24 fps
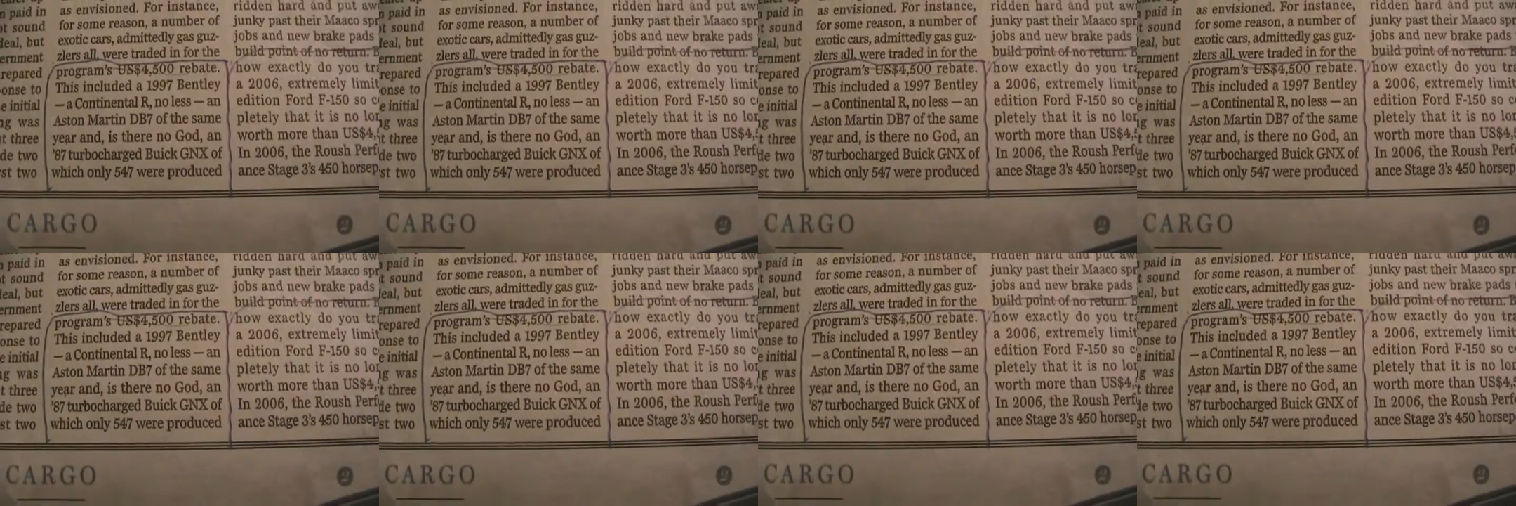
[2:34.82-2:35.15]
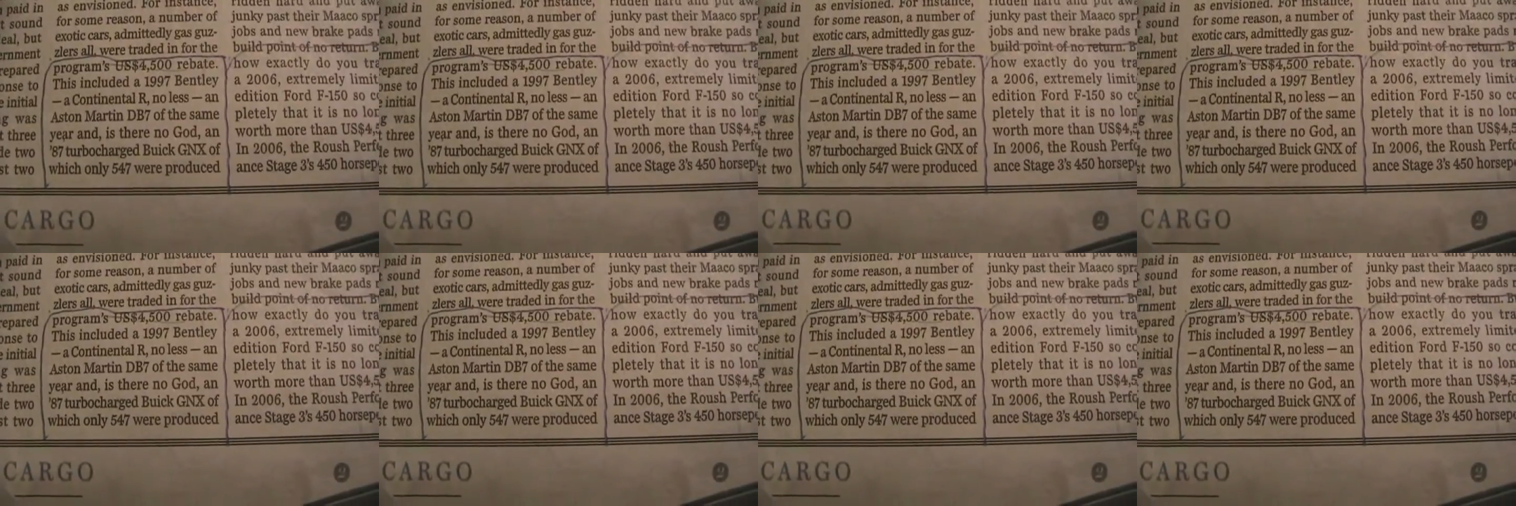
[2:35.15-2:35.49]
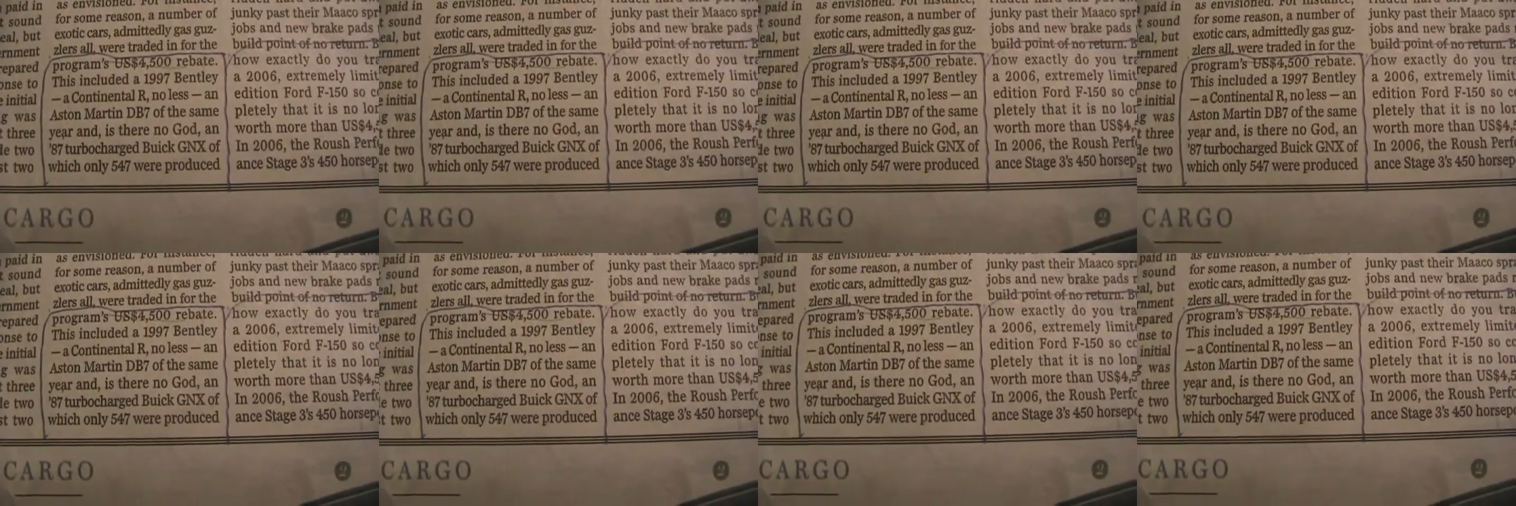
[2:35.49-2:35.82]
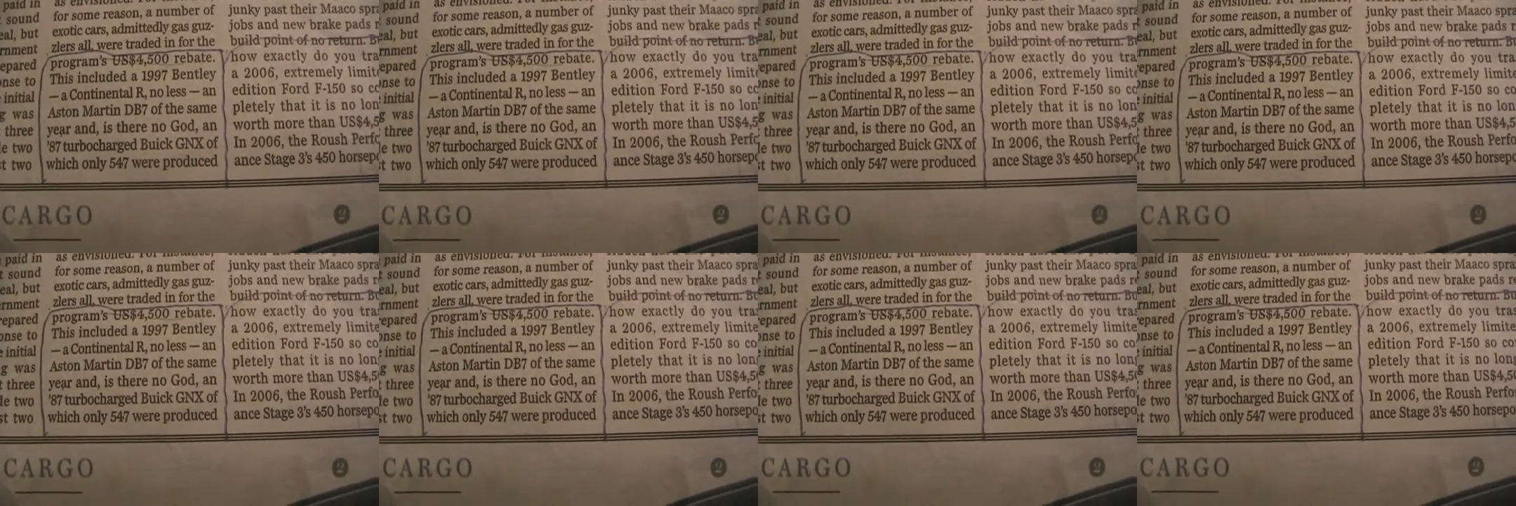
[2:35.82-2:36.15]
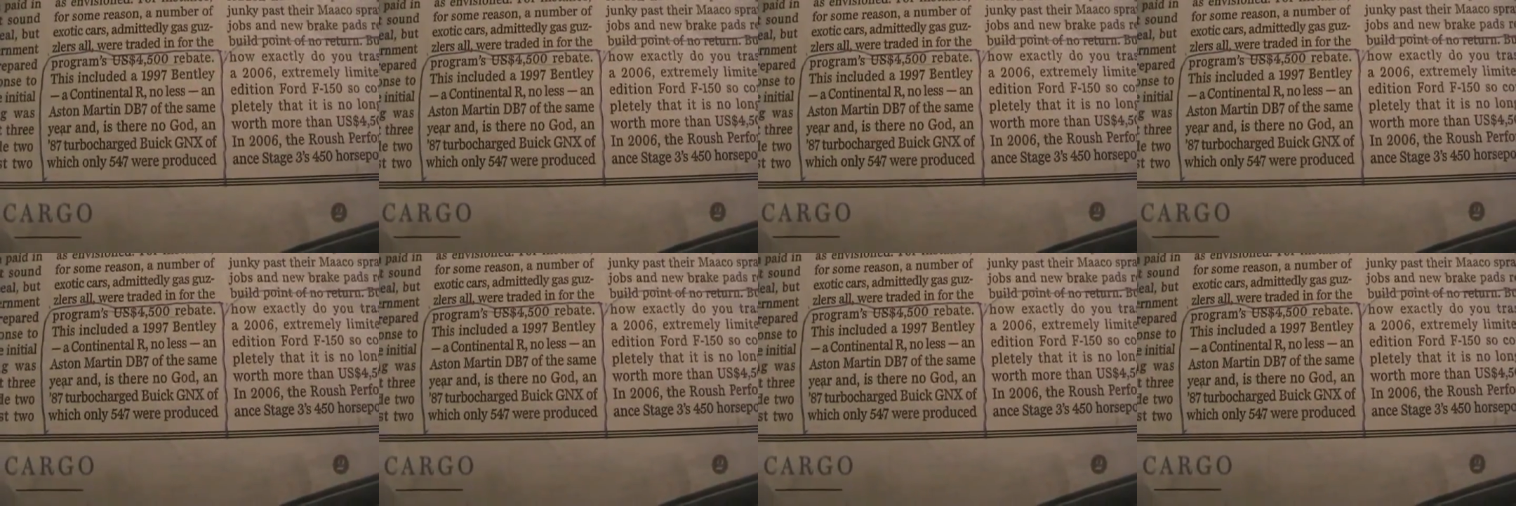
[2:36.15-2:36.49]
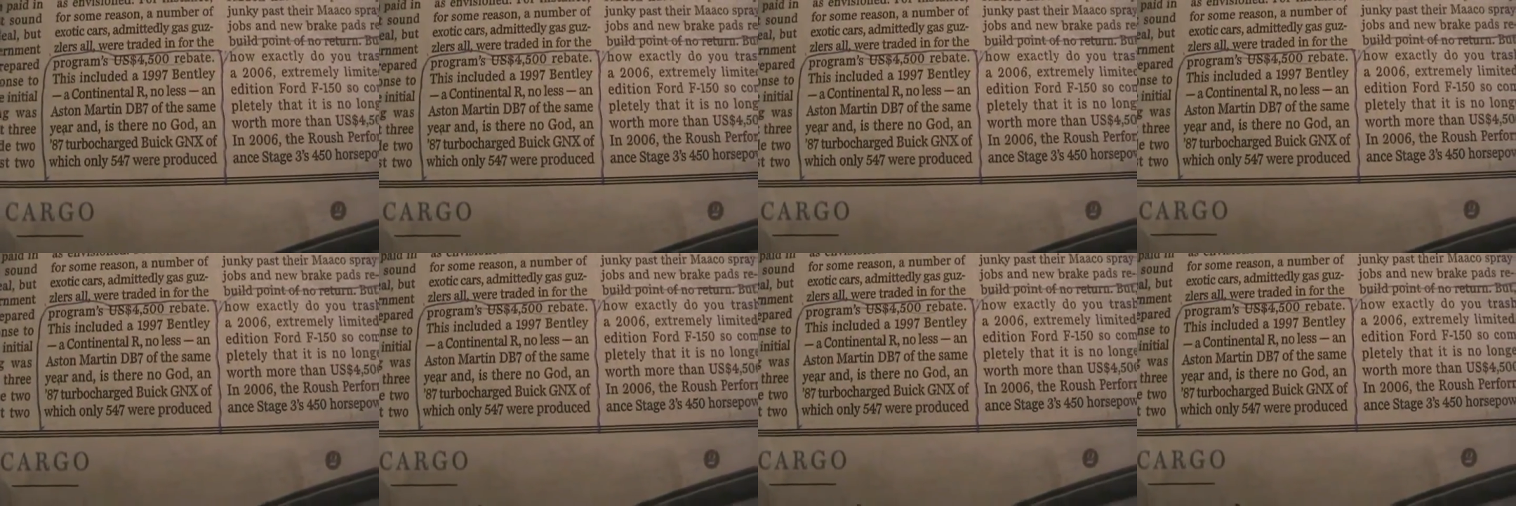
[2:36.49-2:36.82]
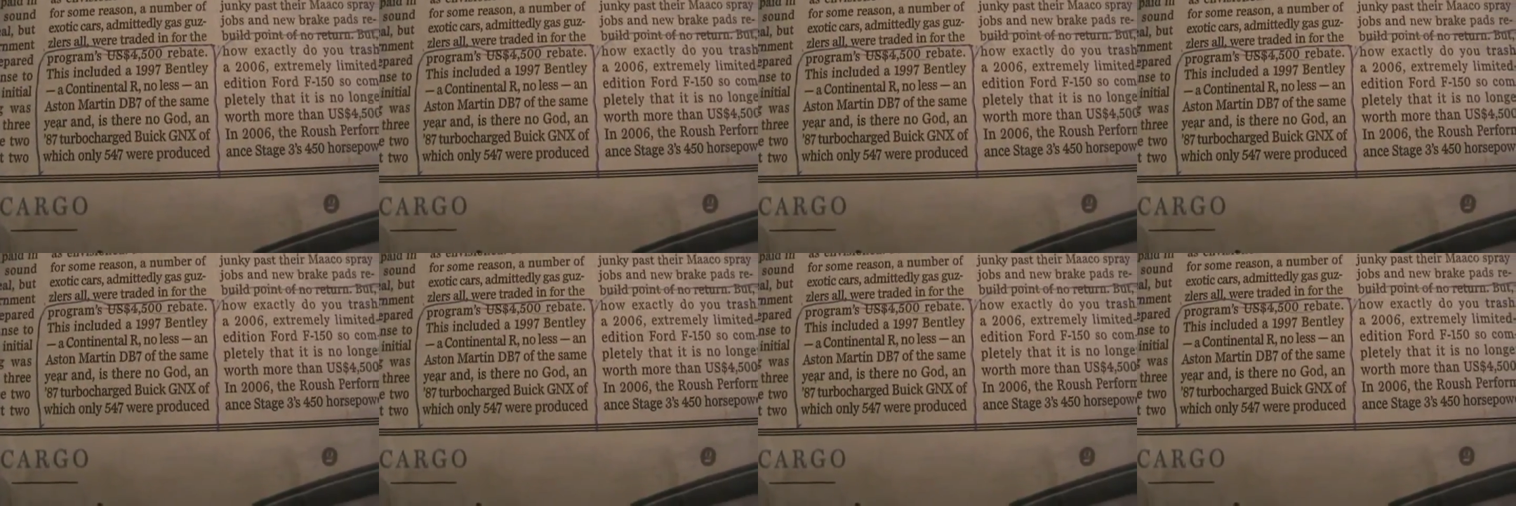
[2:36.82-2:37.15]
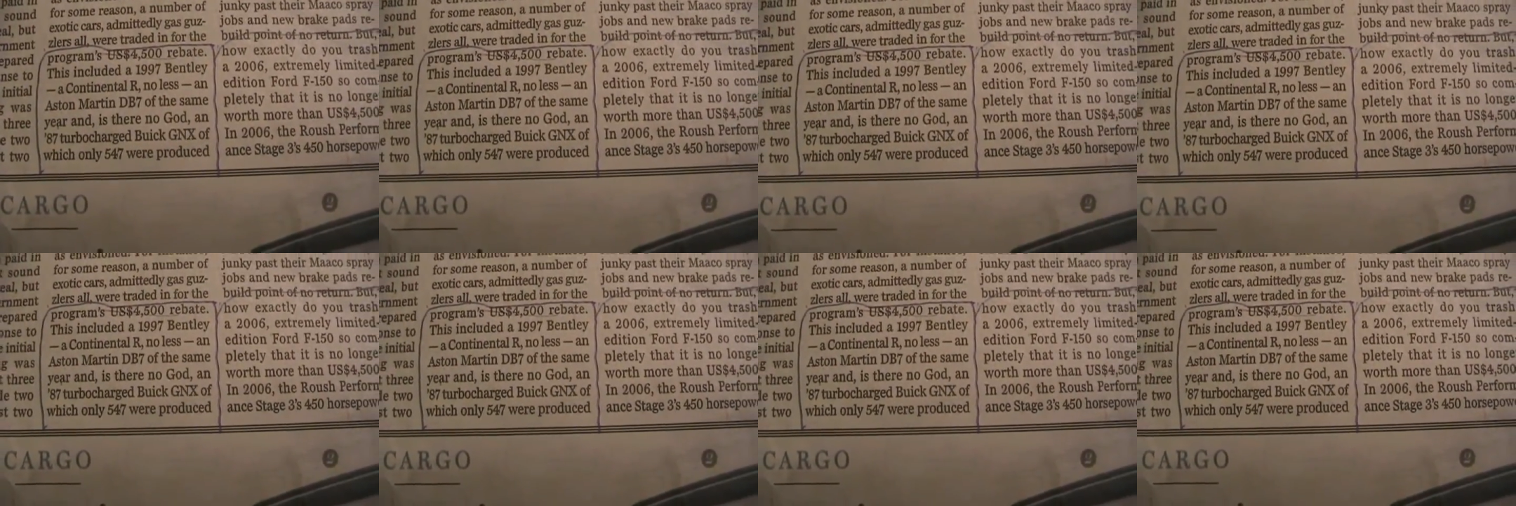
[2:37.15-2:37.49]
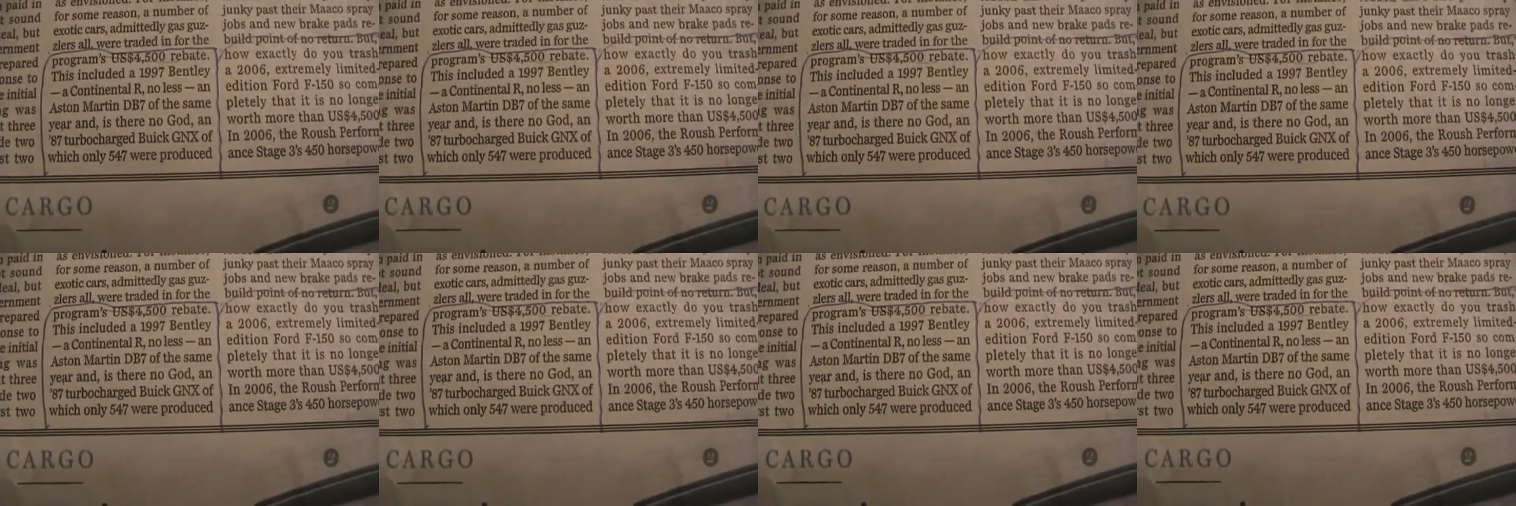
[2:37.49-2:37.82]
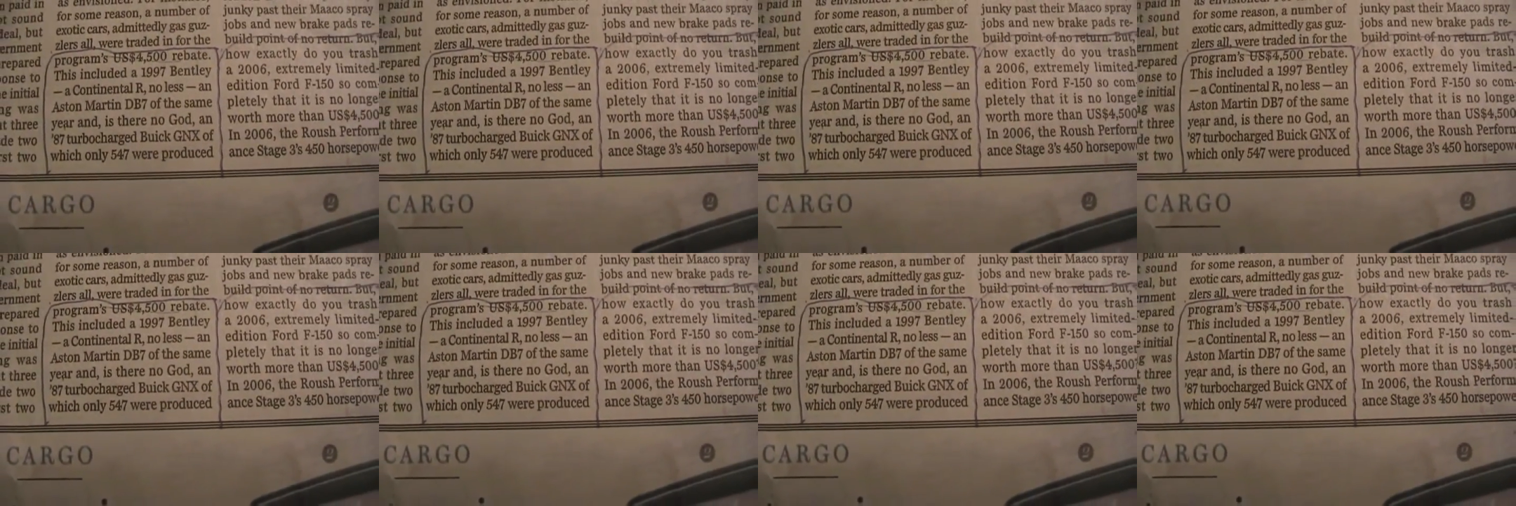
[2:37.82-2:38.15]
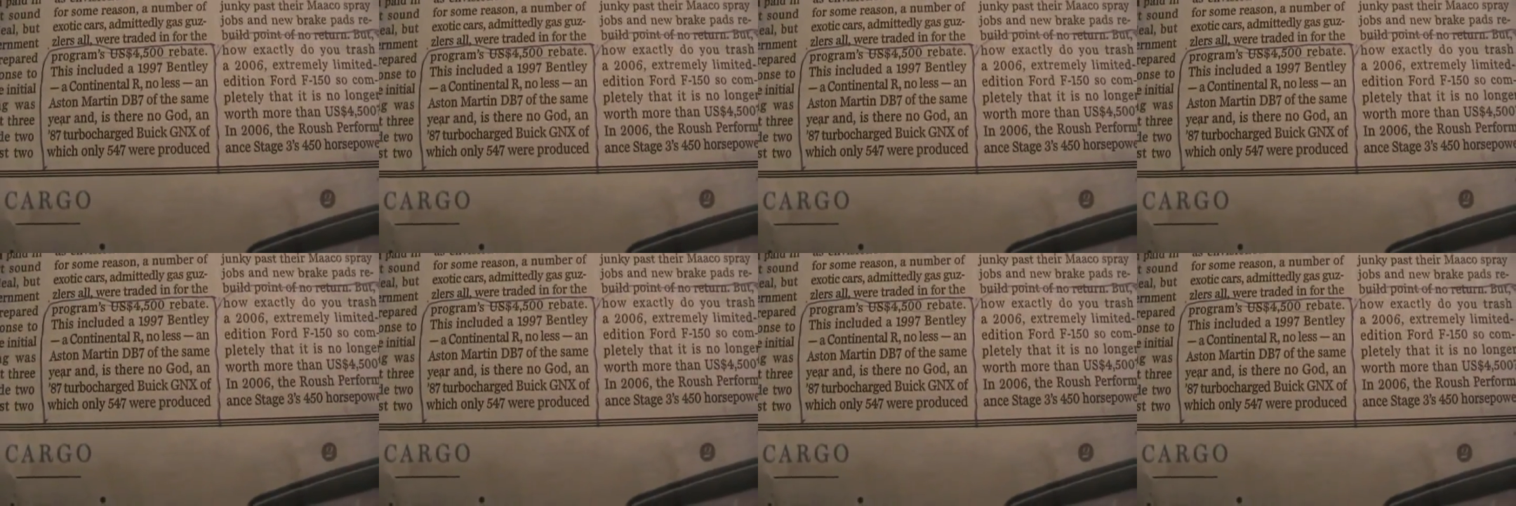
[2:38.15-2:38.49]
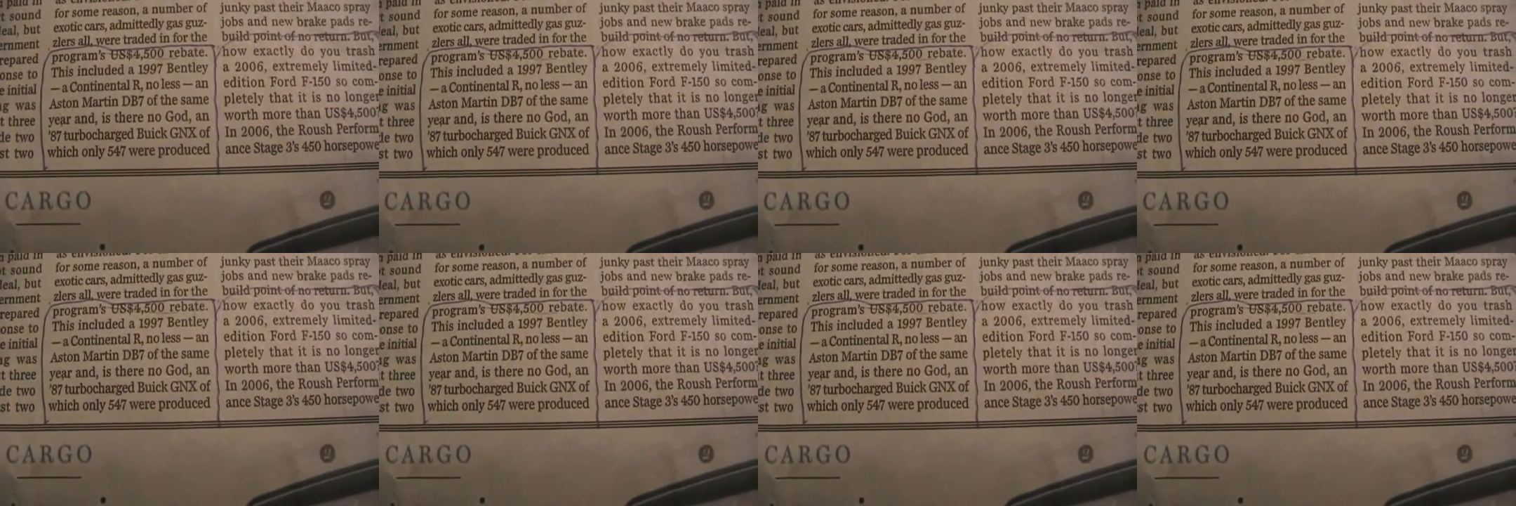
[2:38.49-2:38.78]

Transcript: No face is visible, so there are no lips to read.